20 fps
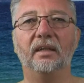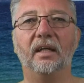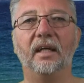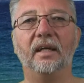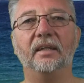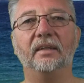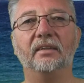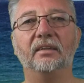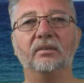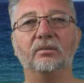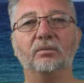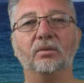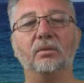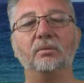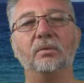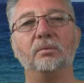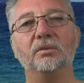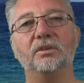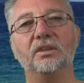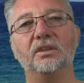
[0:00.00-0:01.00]
And what
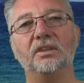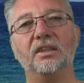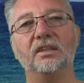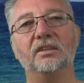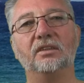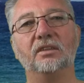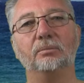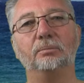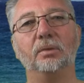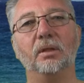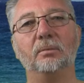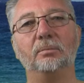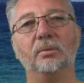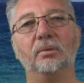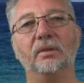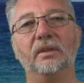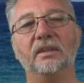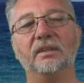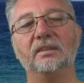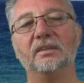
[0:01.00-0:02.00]
we would suggest to
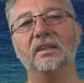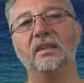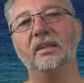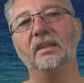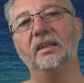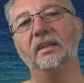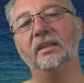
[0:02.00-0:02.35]
people is